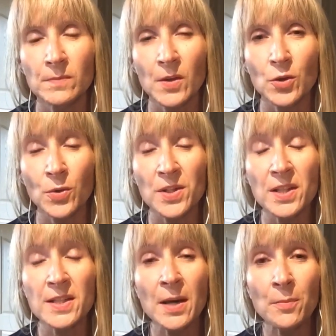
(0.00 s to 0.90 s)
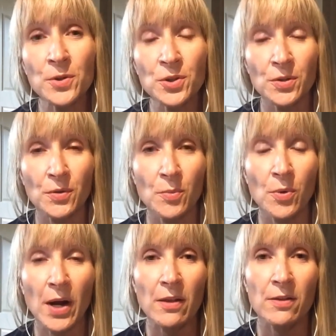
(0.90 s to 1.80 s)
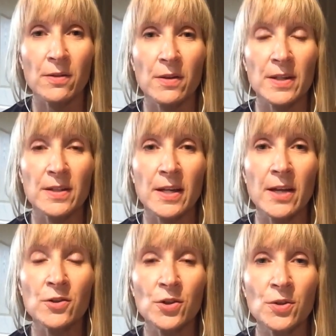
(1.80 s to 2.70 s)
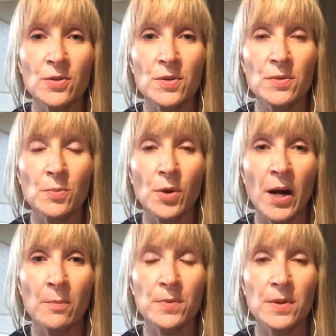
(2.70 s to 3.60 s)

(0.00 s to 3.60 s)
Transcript: Notice the temperature of the breath as it enters. Perhaps